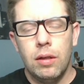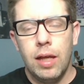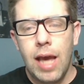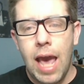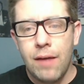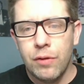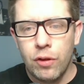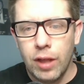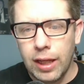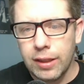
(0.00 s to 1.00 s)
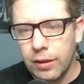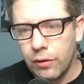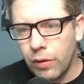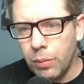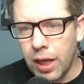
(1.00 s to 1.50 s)
They averaged less than
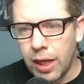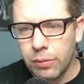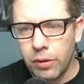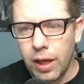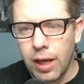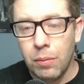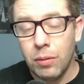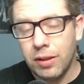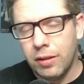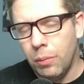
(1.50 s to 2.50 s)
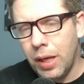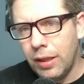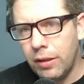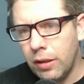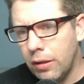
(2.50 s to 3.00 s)
3 blocks per game, but still
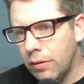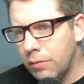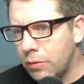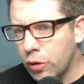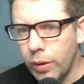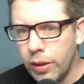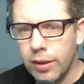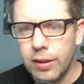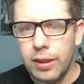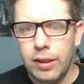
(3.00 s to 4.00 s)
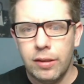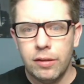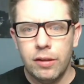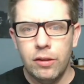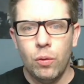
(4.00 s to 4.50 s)
made Sweet
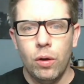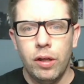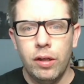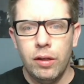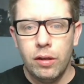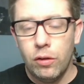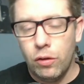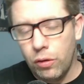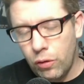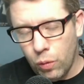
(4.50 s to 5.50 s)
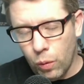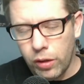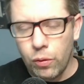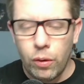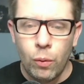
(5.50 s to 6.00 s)
16s in
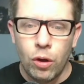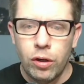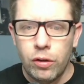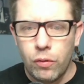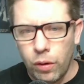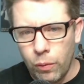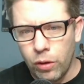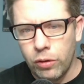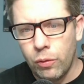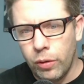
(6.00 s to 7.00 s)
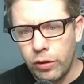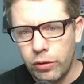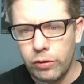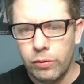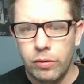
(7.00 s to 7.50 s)
2021 and
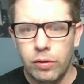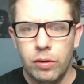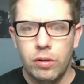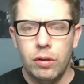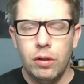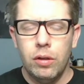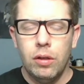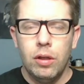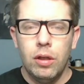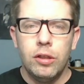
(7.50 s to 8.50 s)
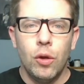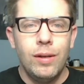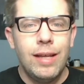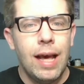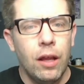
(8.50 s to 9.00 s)
21-22. So
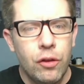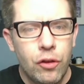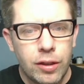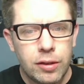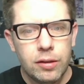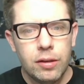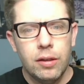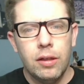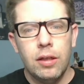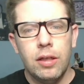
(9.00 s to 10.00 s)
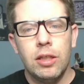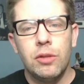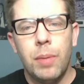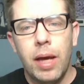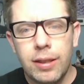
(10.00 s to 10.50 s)
intelligence,
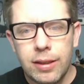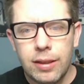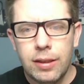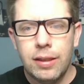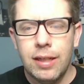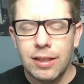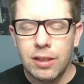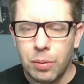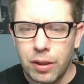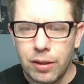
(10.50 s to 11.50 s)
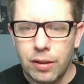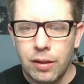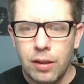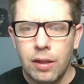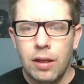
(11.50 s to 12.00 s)
spacing, discipline
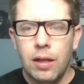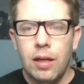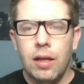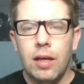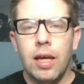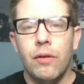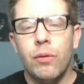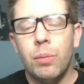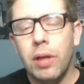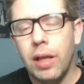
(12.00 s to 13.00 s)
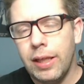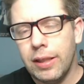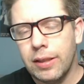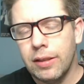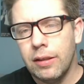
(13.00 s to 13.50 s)
can
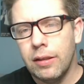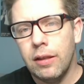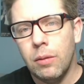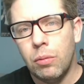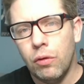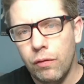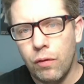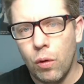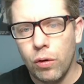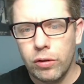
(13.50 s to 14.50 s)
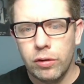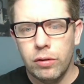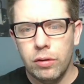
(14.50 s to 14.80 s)
replace the brute force.